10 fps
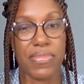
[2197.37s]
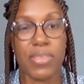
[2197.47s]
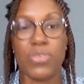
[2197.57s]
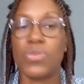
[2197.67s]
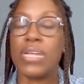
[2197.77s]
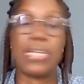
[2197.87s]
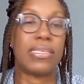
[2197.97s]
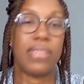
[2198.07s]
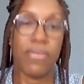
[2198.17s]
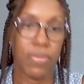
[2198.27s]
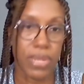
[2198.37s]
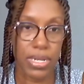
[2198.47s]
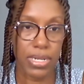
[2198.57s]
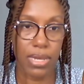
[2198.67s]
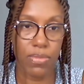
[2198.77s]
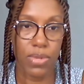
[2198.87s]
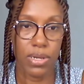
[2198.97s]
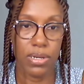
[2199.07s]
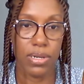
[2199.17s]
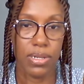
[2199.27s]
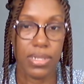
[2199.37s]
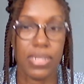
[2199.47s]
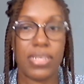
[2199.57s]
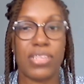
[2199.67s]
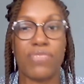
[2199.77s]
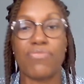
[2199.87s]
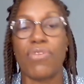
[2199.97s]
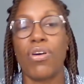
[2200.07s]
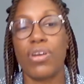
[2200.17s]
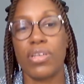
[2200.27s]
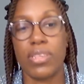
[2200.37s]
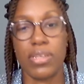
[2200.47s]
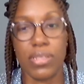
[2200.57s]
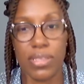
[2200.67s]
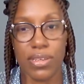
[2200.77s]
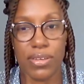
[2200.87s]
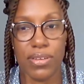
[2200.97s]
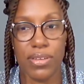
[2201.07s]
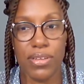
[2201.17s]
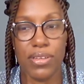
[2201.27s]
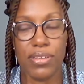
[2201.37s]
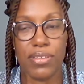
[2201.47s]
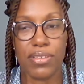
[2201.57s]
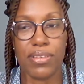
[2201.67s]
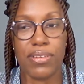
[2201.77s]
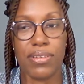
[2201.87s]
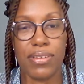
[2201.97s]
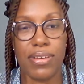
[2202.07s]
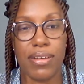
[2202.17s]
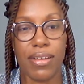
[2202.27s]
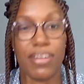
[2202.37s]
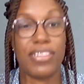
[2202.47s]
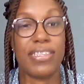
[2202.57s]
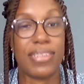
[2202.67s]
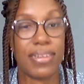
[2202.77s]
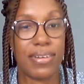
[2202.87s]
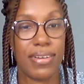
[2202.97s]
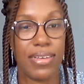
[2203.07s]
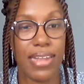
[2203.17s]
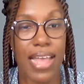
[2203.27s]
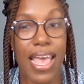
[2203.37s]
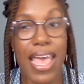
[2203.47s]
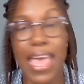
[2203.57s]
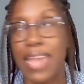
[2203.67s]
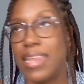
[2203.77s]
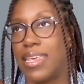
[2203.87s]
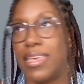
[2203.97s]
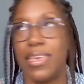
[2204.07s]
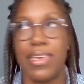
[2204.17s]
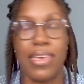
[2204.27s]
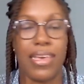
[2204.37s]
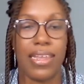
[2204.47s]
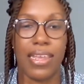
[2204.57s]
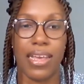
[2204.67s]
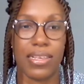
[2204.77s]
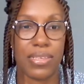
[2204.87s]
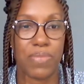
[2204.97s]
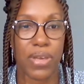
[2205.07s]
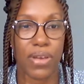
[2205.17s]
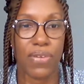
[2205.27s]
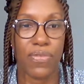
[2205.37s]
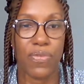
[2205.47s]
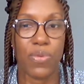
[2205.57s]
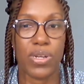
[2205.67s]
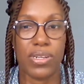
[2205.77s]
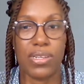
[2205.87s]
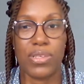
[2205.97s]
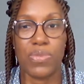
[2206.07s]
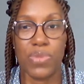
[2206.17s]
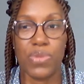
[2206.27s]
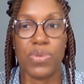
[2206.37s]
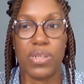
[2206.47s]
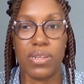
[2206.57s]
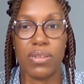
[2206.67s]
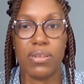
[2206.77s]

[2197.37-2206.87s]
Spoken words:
So there's never been a time where data is the wrong thing to consider in any aspect of what it is we're doing